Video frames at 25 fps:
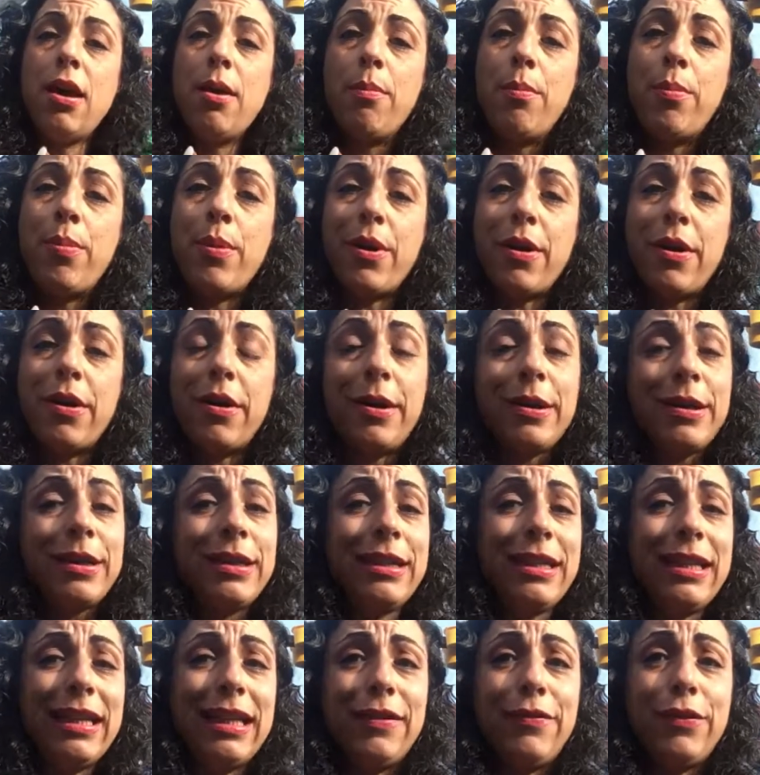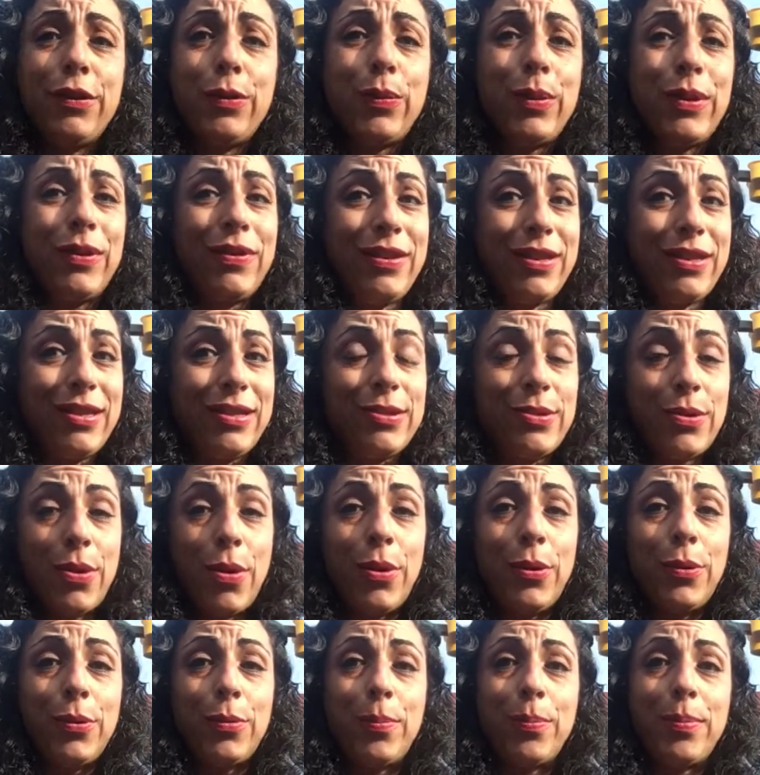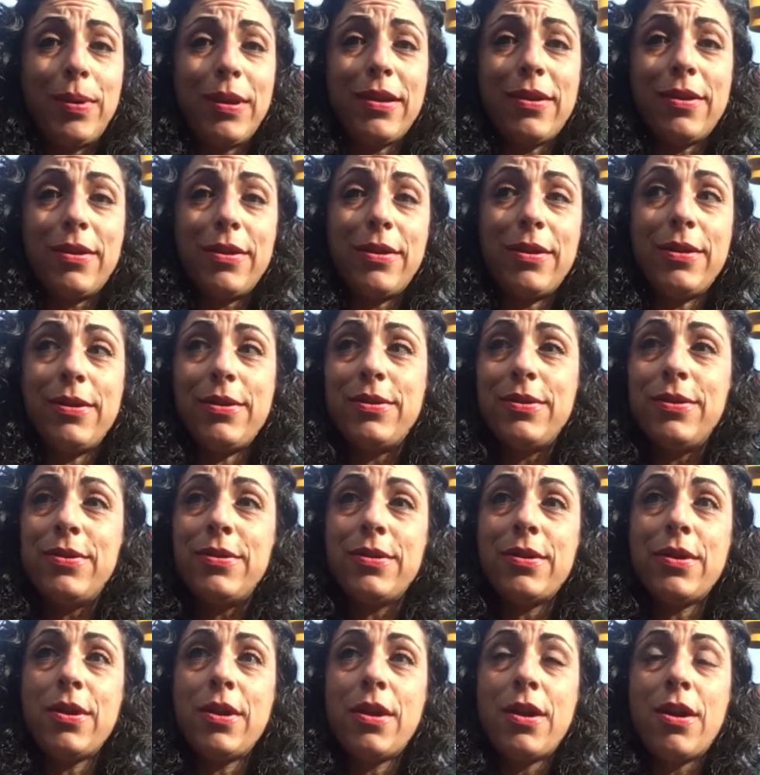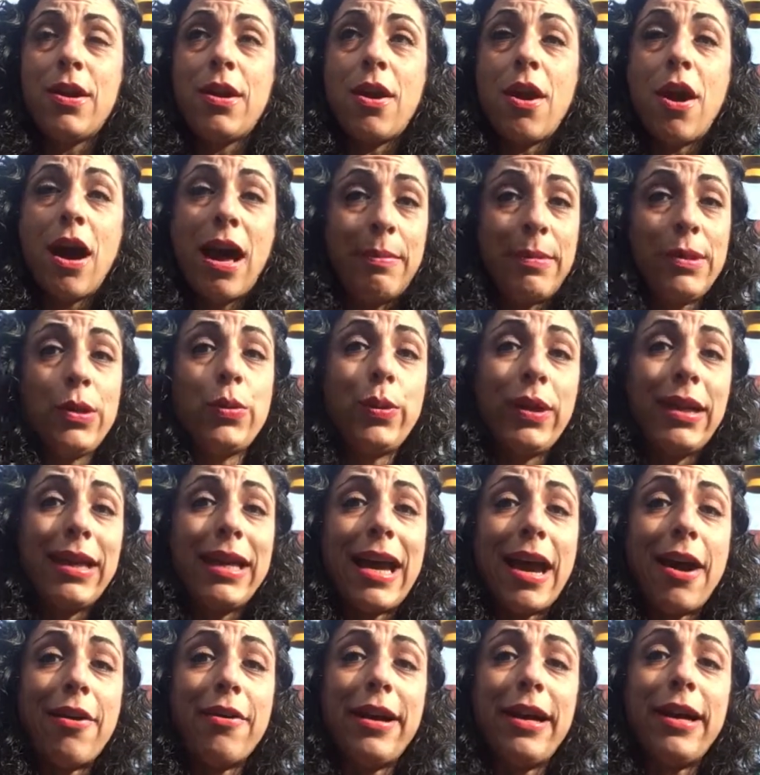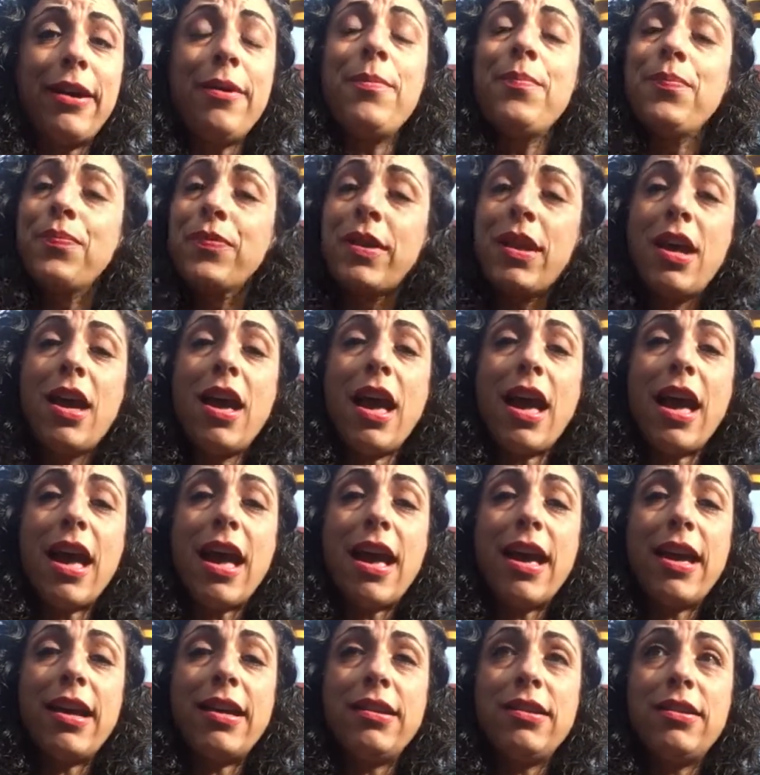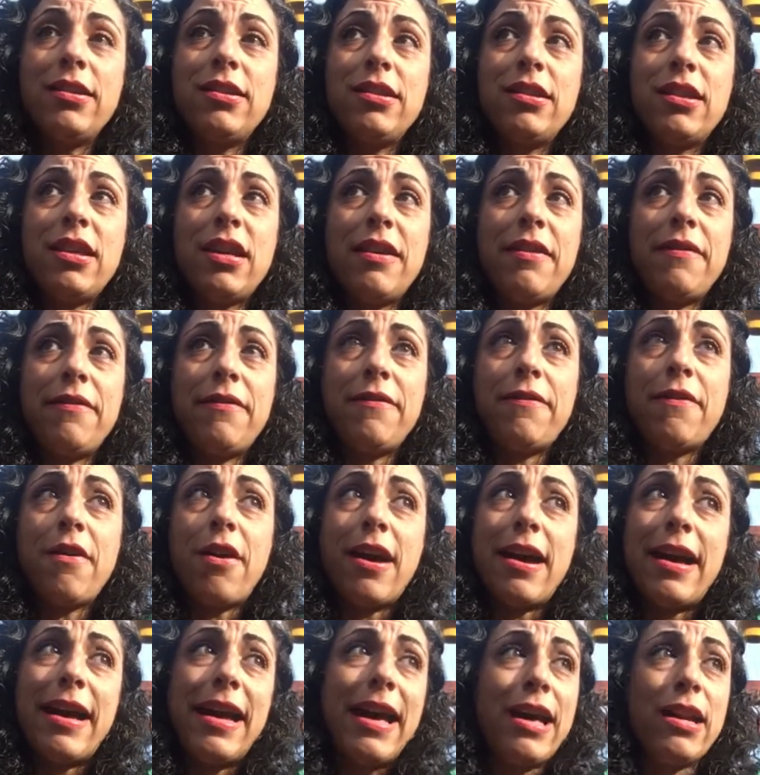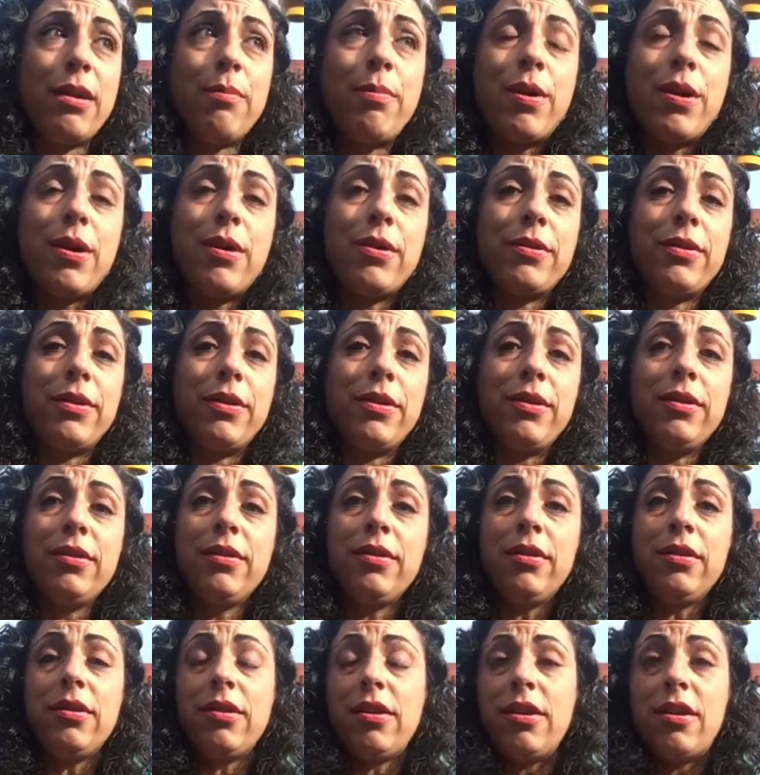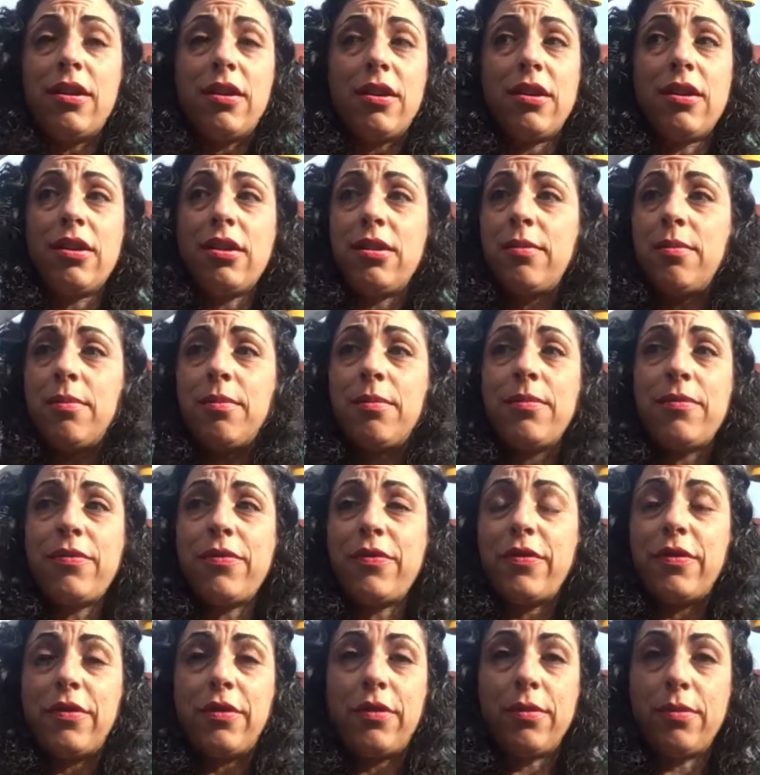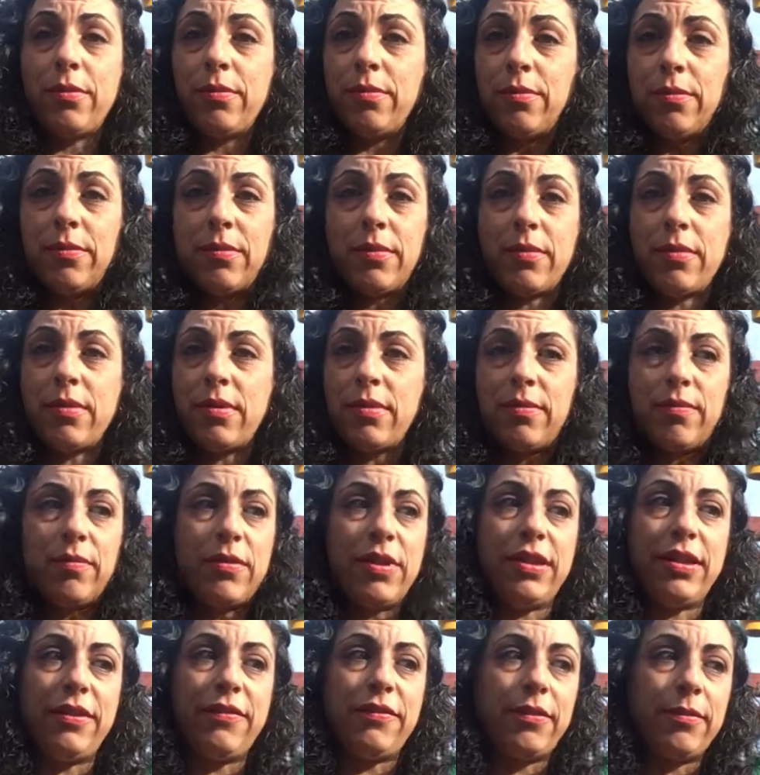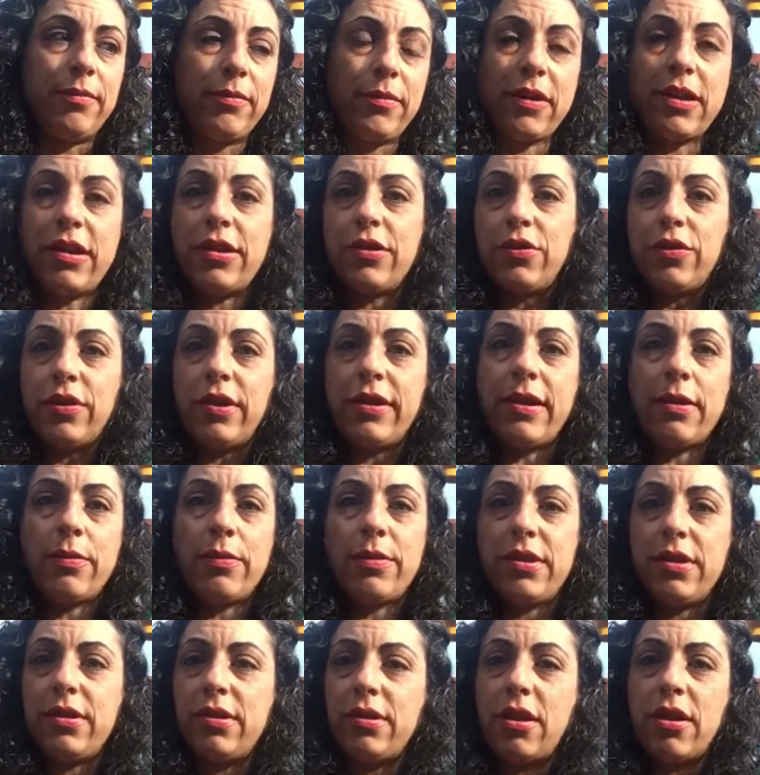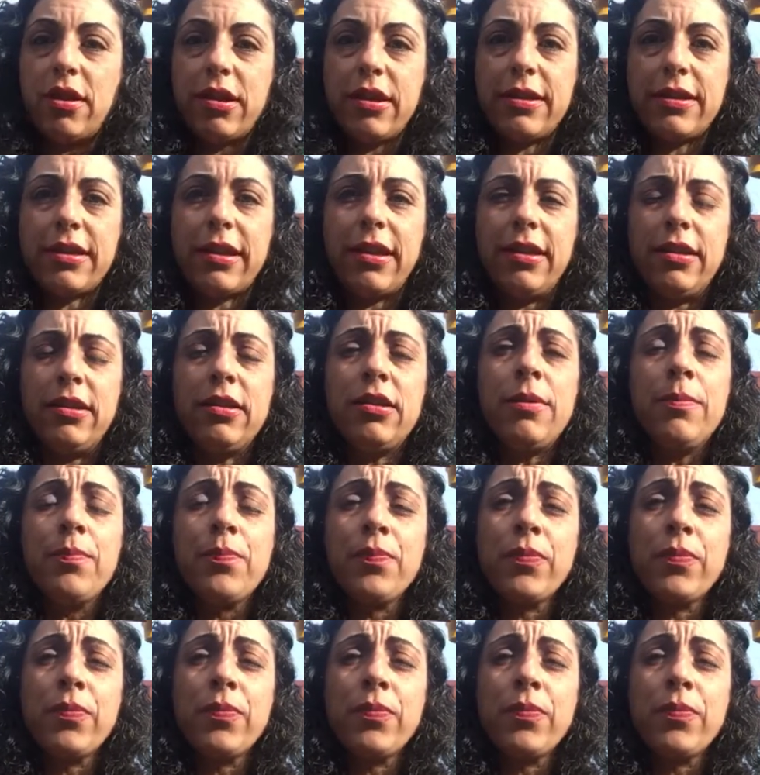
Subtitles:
but I'm gonna leave you with this note, because I'm a twin carrier, and if I had a partner from a different country that was darker skinned,